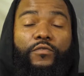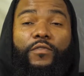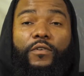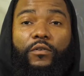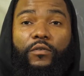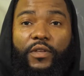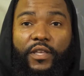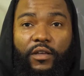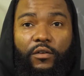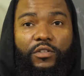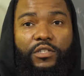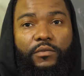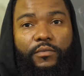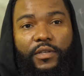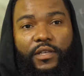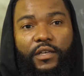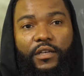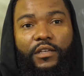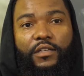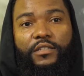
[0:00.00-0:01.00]
feel guilty,
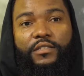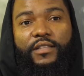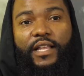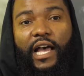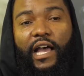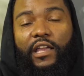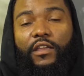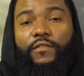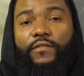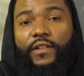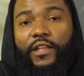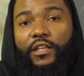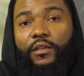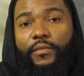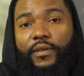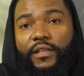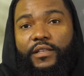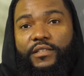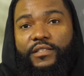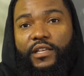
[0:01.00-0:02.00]
because now you feel like you're
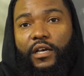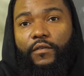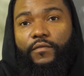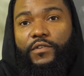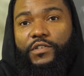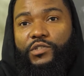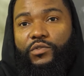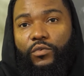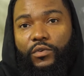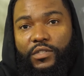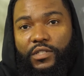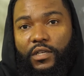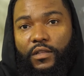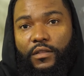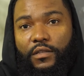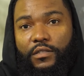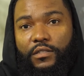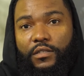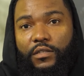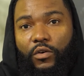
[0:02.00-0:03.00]
being selfish towards
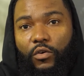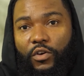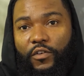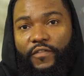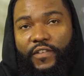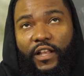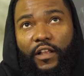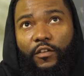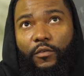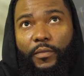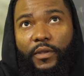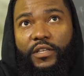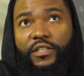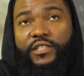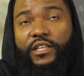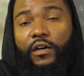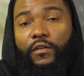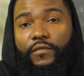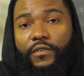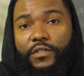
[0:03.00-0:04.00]
others, or you feel like you're being
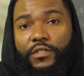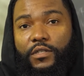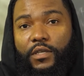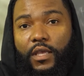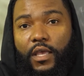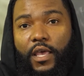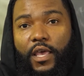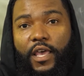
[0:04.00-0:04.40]
selfish,